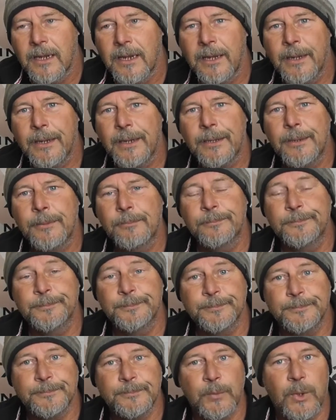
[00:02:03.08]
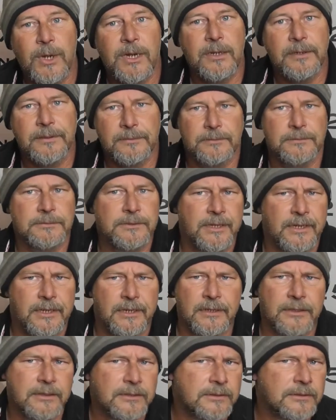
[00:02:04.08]
Um, well,
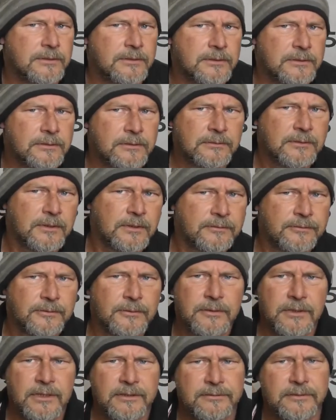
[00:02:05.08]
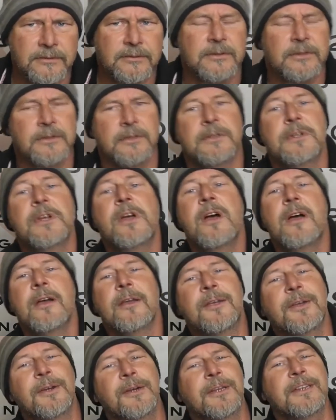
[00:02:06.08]
yeah, I've got a forklift.
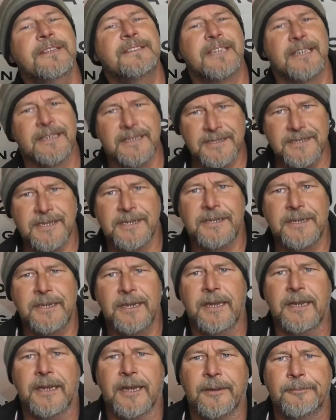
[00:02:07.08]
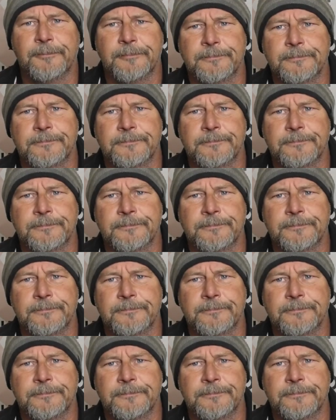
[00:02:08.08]
Good, he said, because you're going to need it.